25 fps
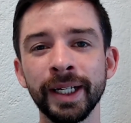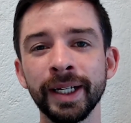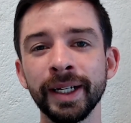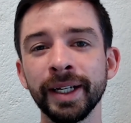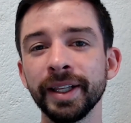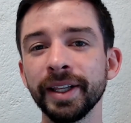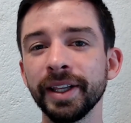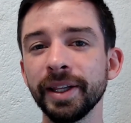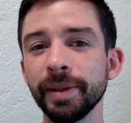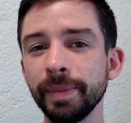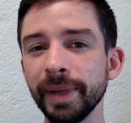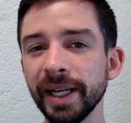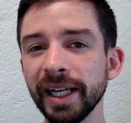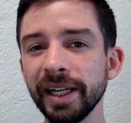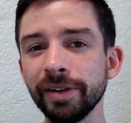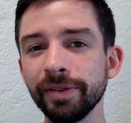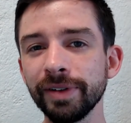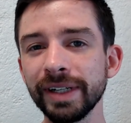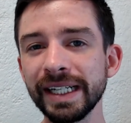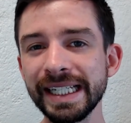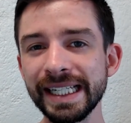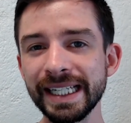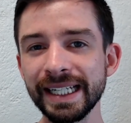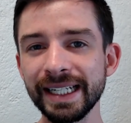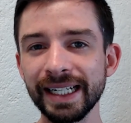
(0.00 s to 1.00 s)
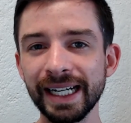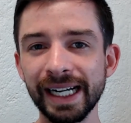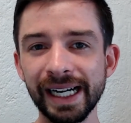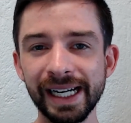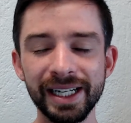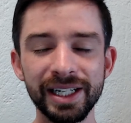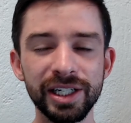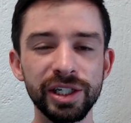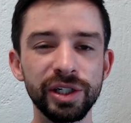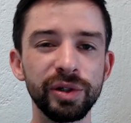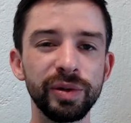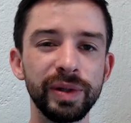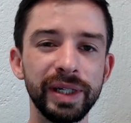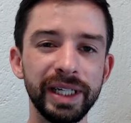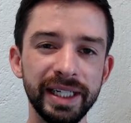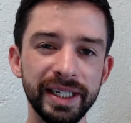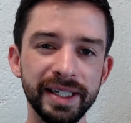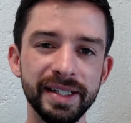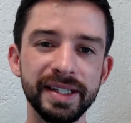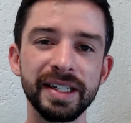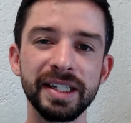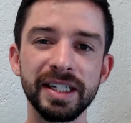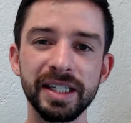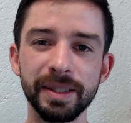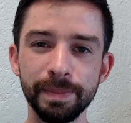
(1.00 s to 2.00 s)
The main reason not to is
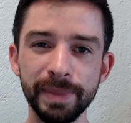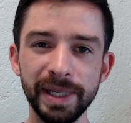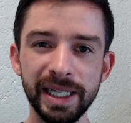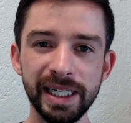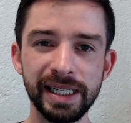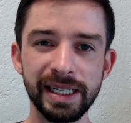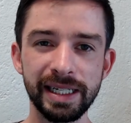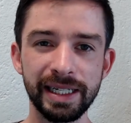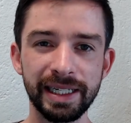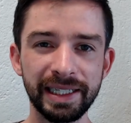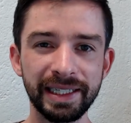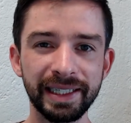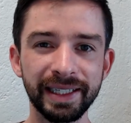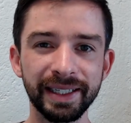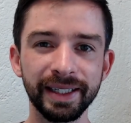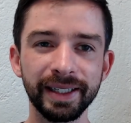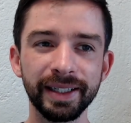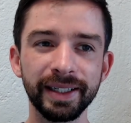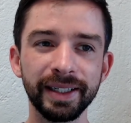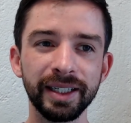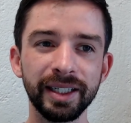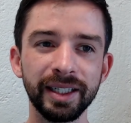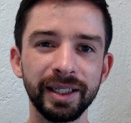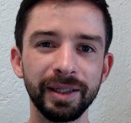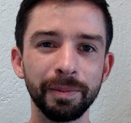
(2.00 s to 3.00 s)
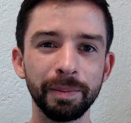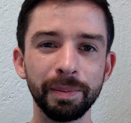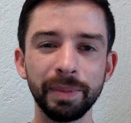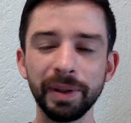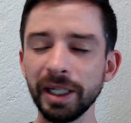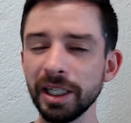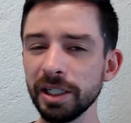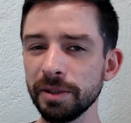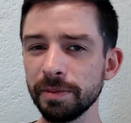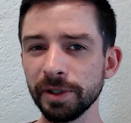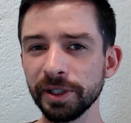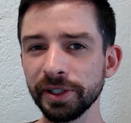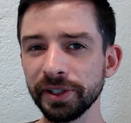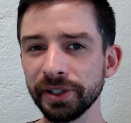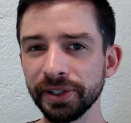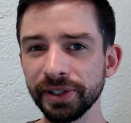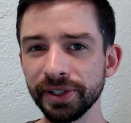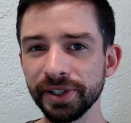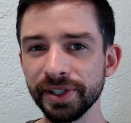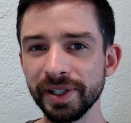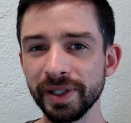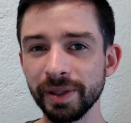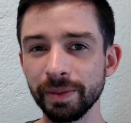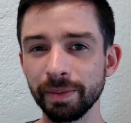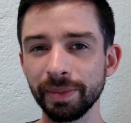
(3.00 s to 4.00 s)
speed. Uh, page
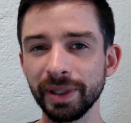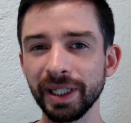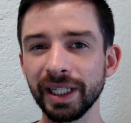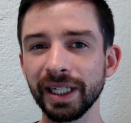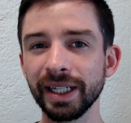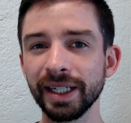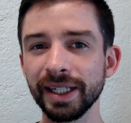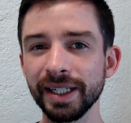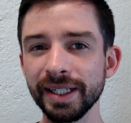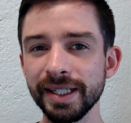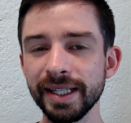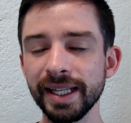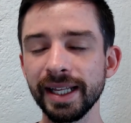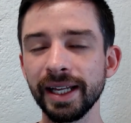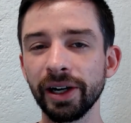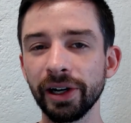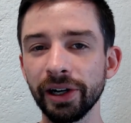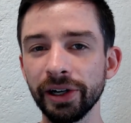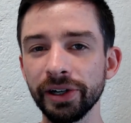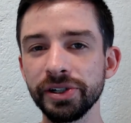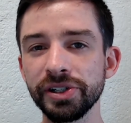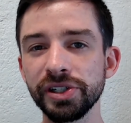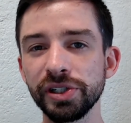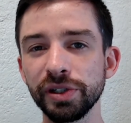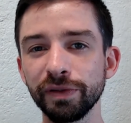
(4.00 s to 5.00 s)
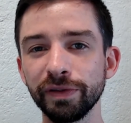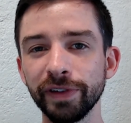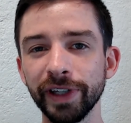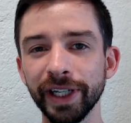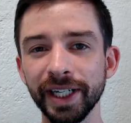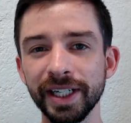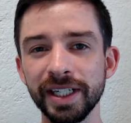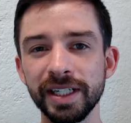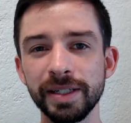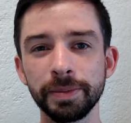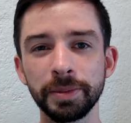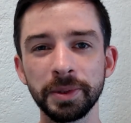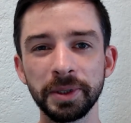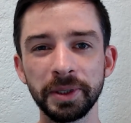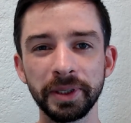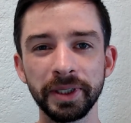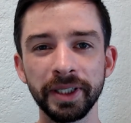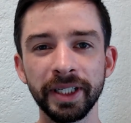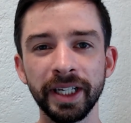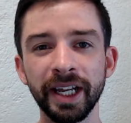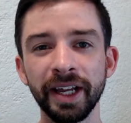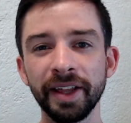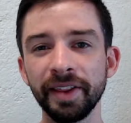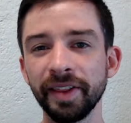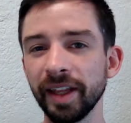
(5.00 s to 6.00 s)
builders, because they are so flexible,
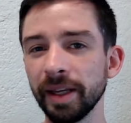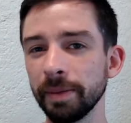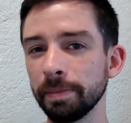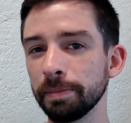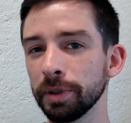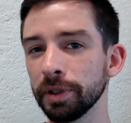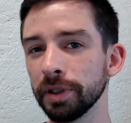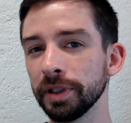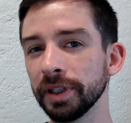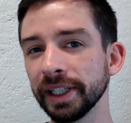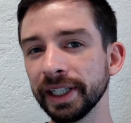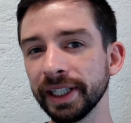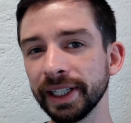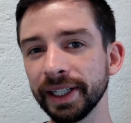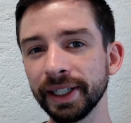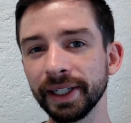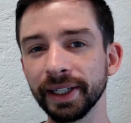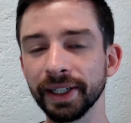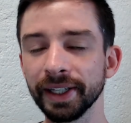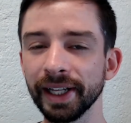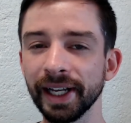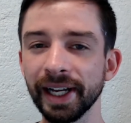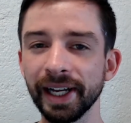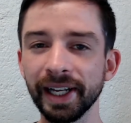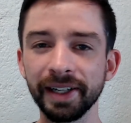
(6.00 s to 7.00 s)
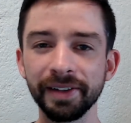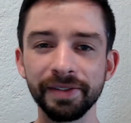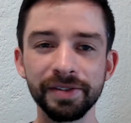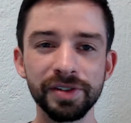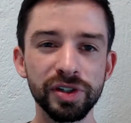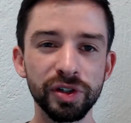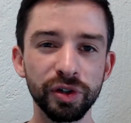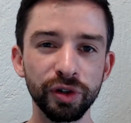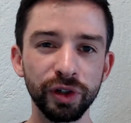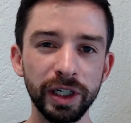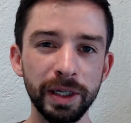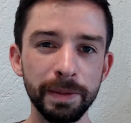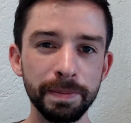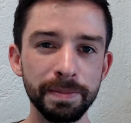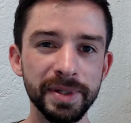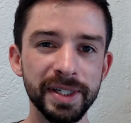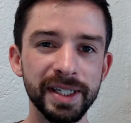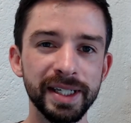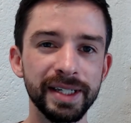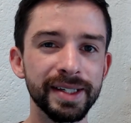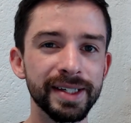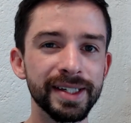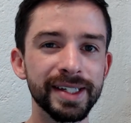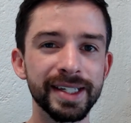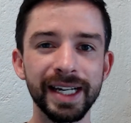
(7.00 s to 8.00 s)
they pull in a lot of scripts
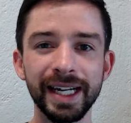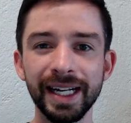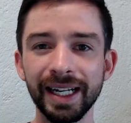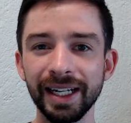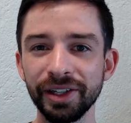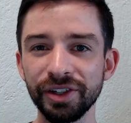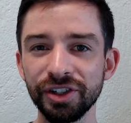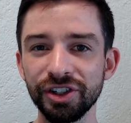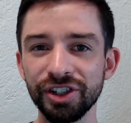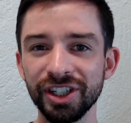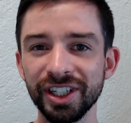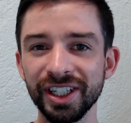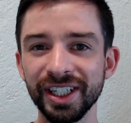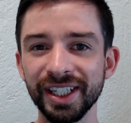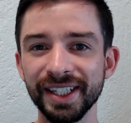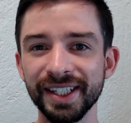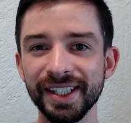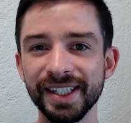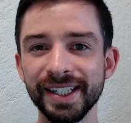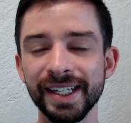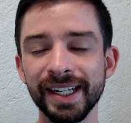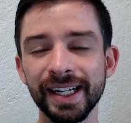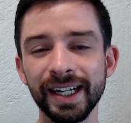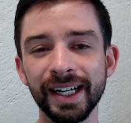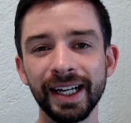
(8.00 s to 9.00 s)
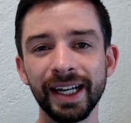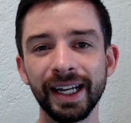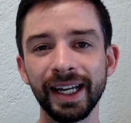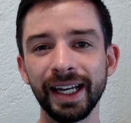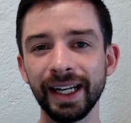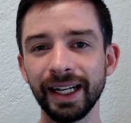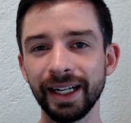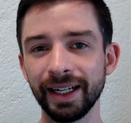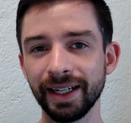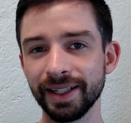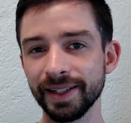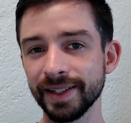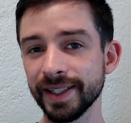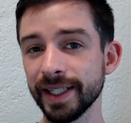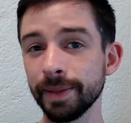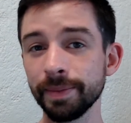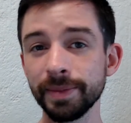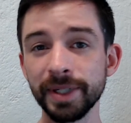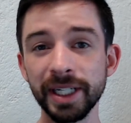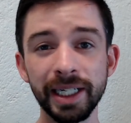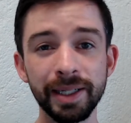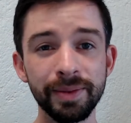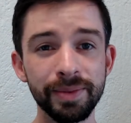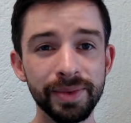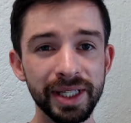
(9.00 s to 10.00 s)
and style sheets, and
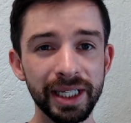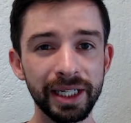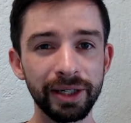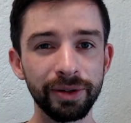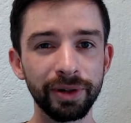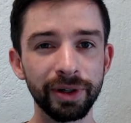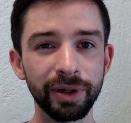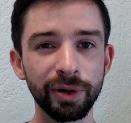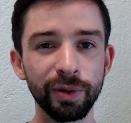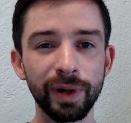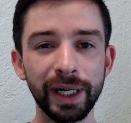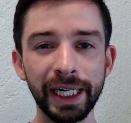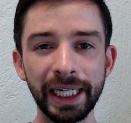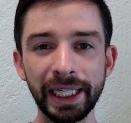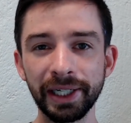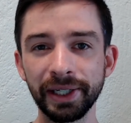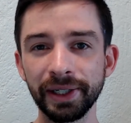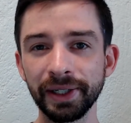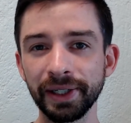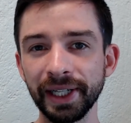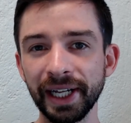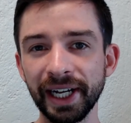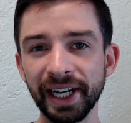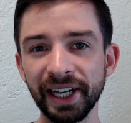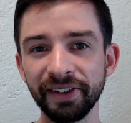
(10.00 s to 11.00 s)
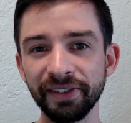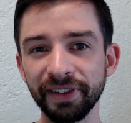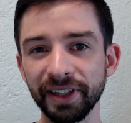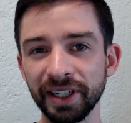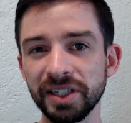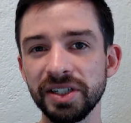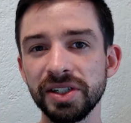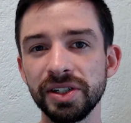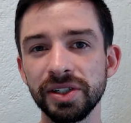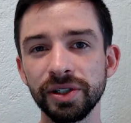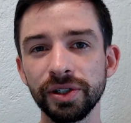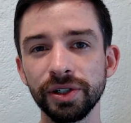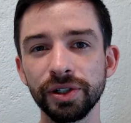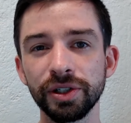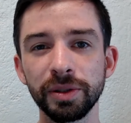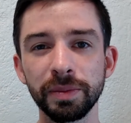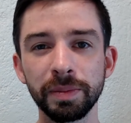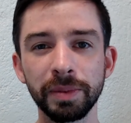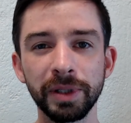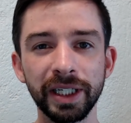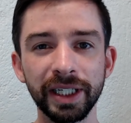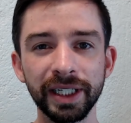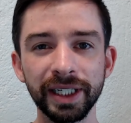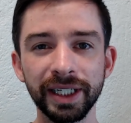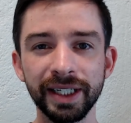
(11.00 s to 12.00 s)
sometimes they require a lot of external
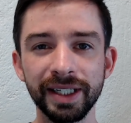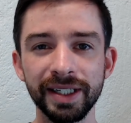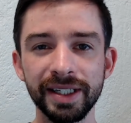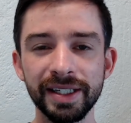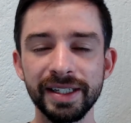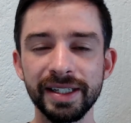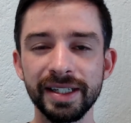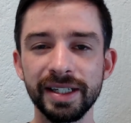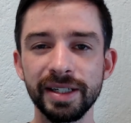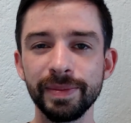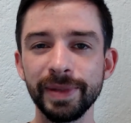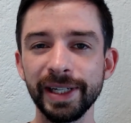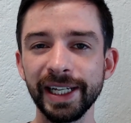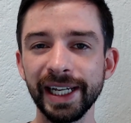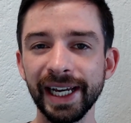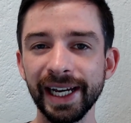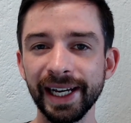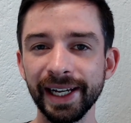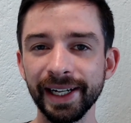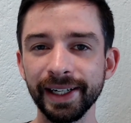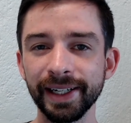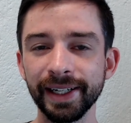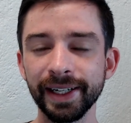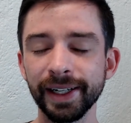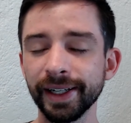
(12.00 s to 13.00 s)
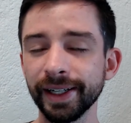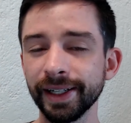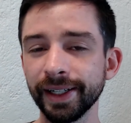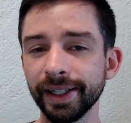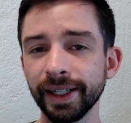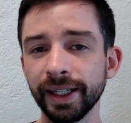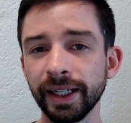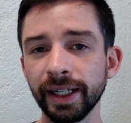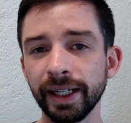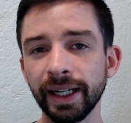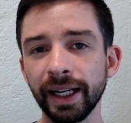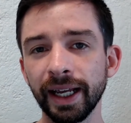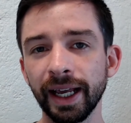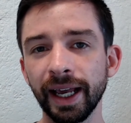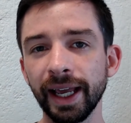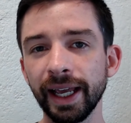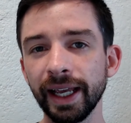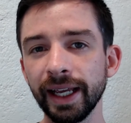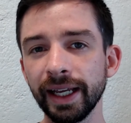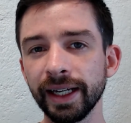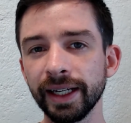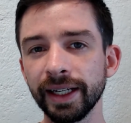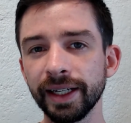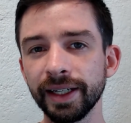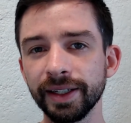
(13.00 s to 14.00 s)
plugins to be added on,
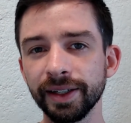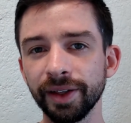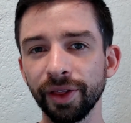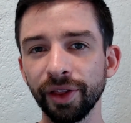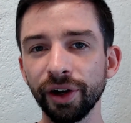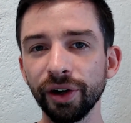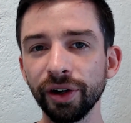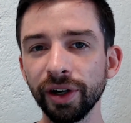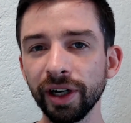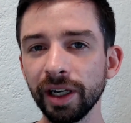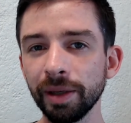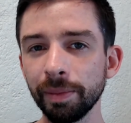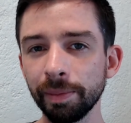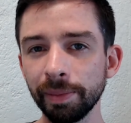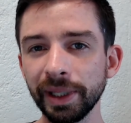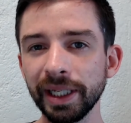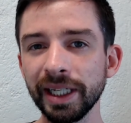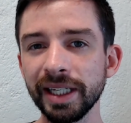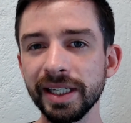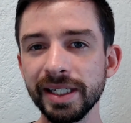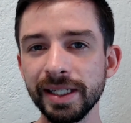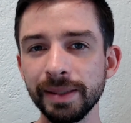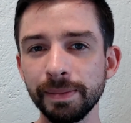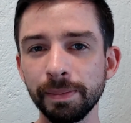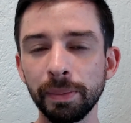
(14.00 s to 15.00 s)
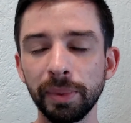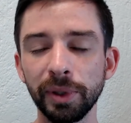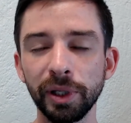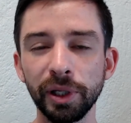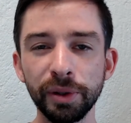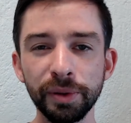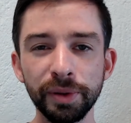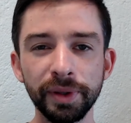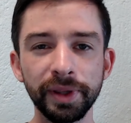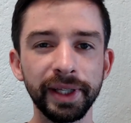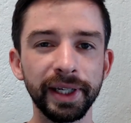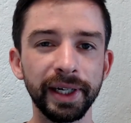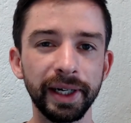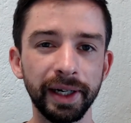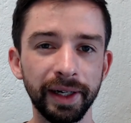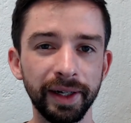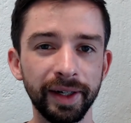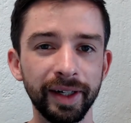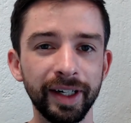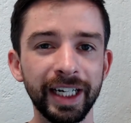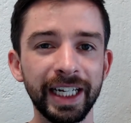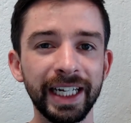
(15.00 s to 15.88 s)
and there can be some bloat there.